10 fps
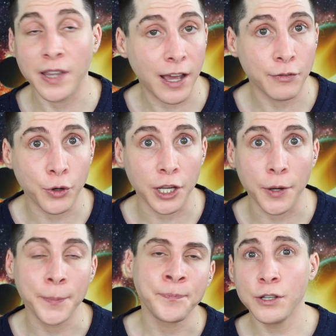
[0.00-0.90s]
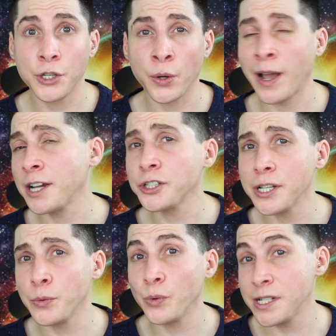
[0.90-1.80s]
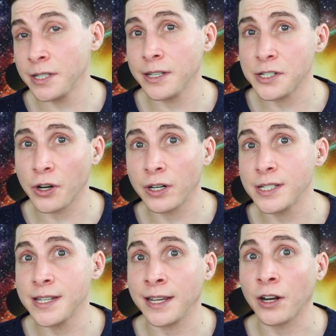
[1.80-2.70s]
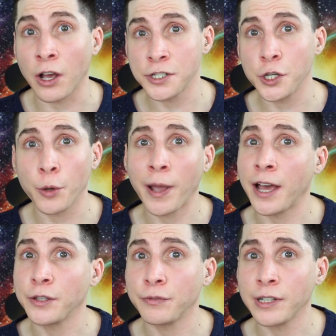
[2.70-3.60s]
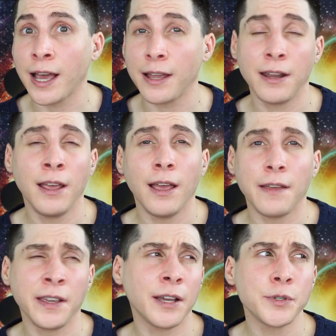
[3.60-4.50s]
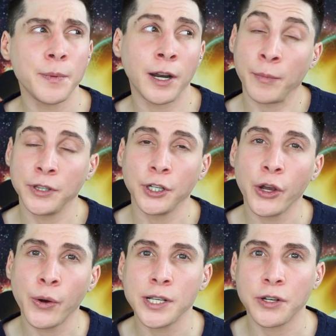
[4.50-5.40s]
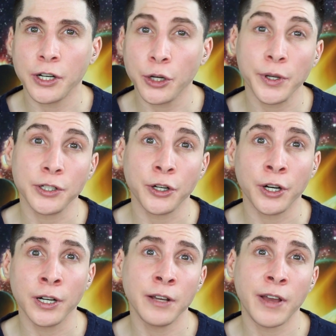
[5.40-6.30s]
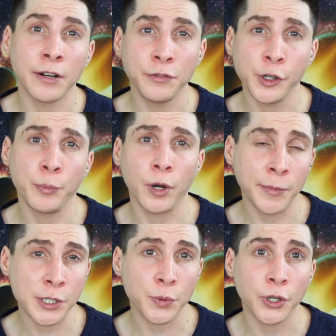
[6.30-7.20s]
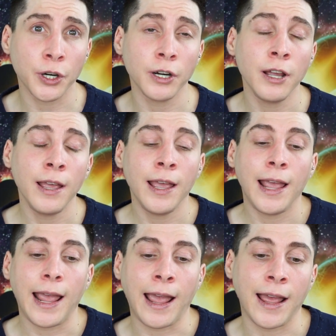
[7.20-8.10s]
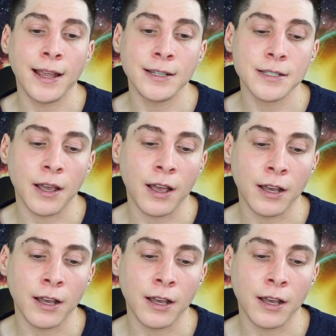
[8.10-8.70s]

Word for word: of that for you. So I actually recently started seeing an osteopath for that. I think it was about a month ago I started going to her, and I've had a few appointments with her, and